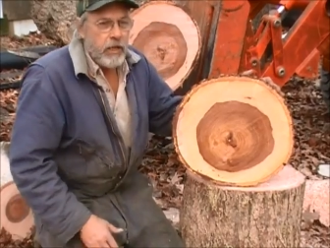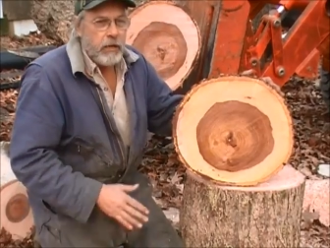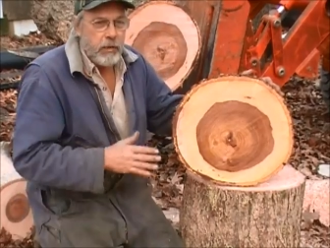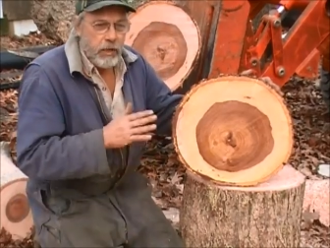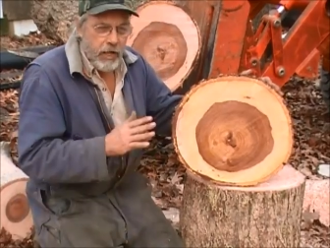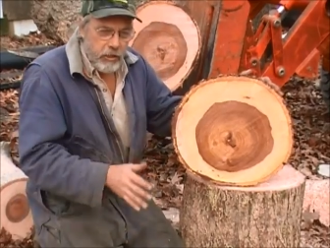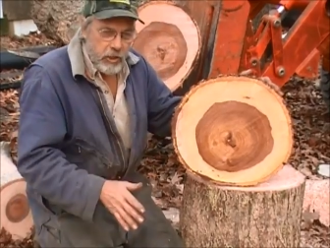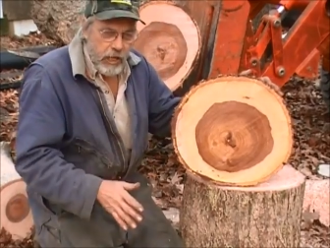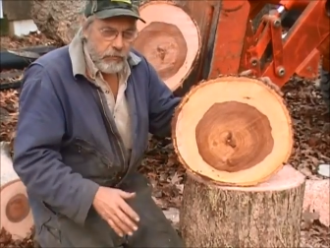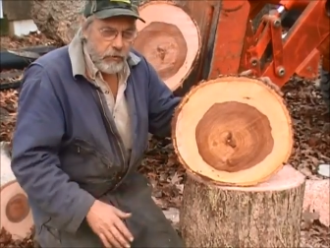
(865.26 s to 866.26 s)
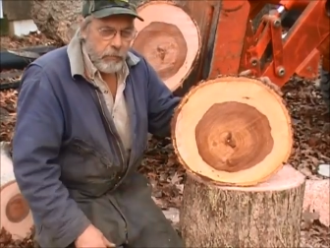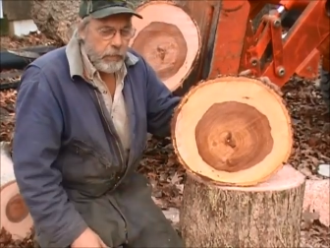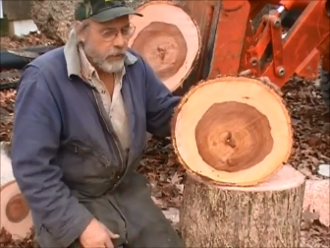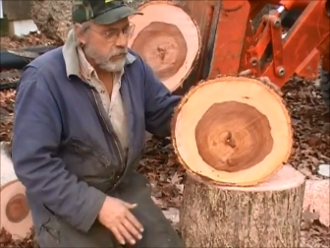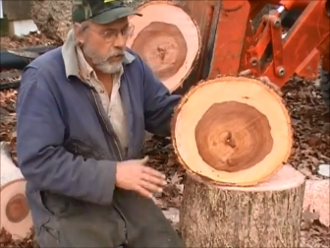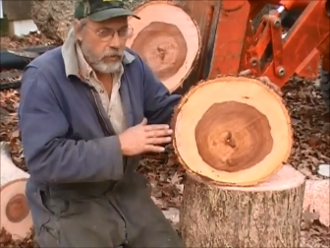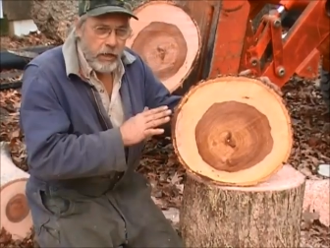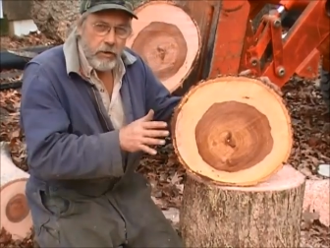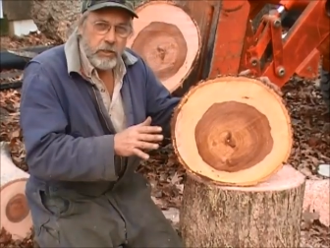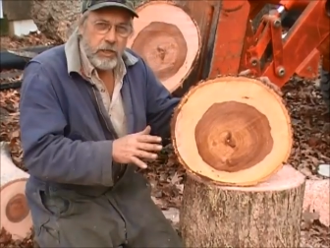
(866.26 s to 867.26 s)
It'll be a lot safer. It's no
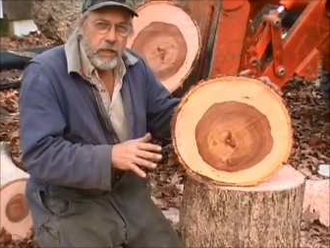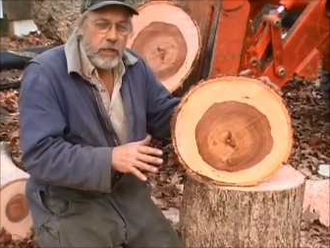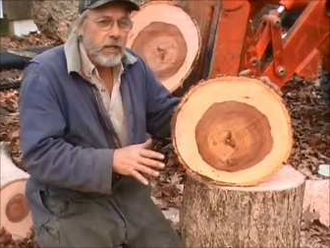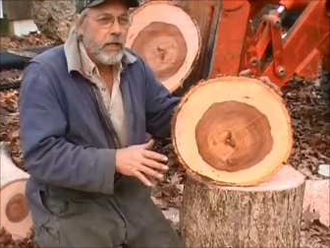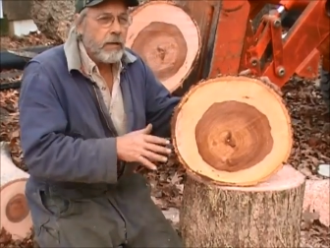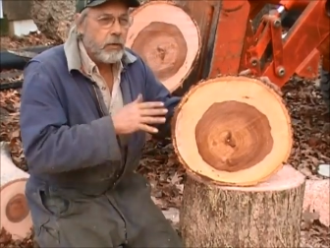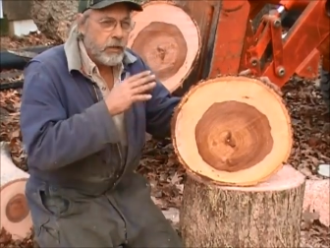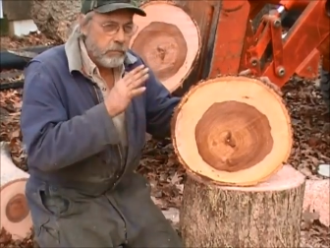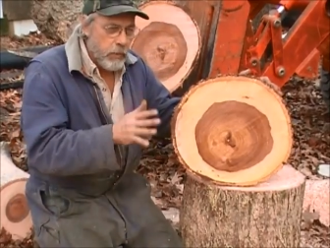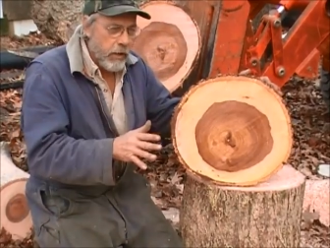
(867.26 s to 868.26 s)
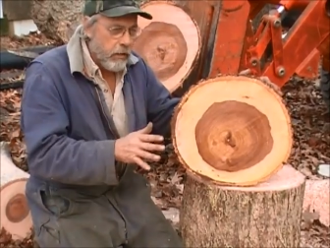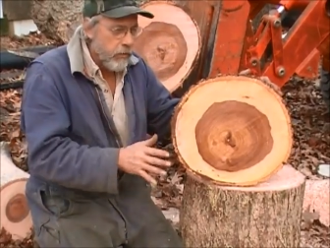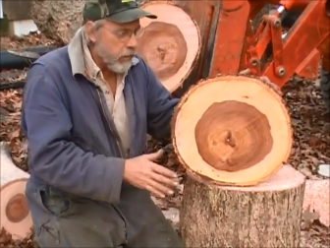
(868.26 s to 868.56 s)
guarantee, but it's better